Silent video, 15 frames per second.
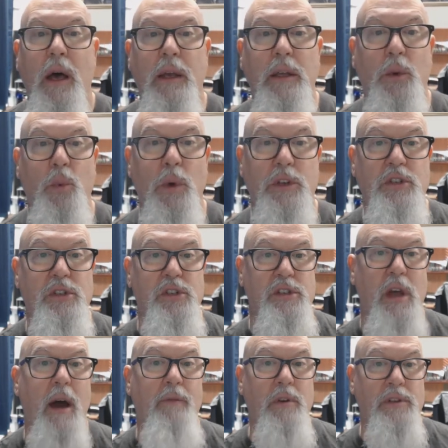in which
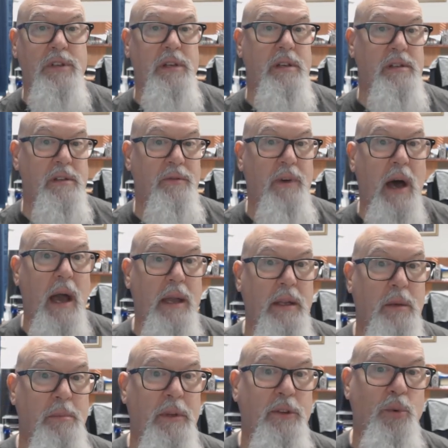sovereignty is
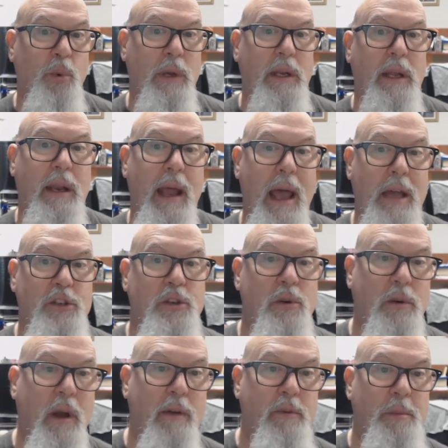divided between a
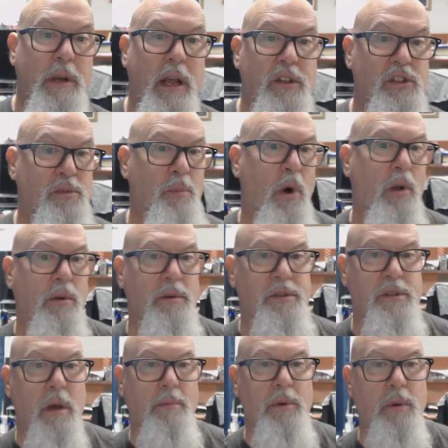national government and smaller
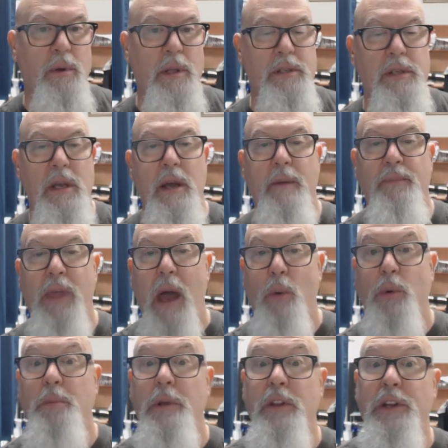subunits. That
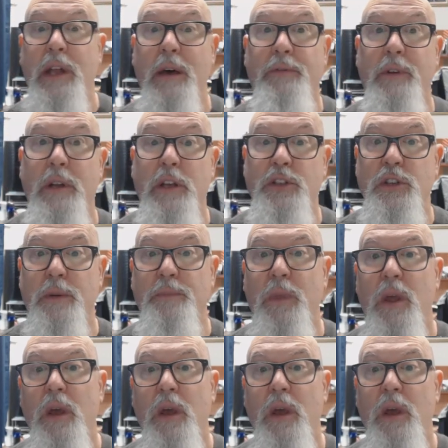would be the definition.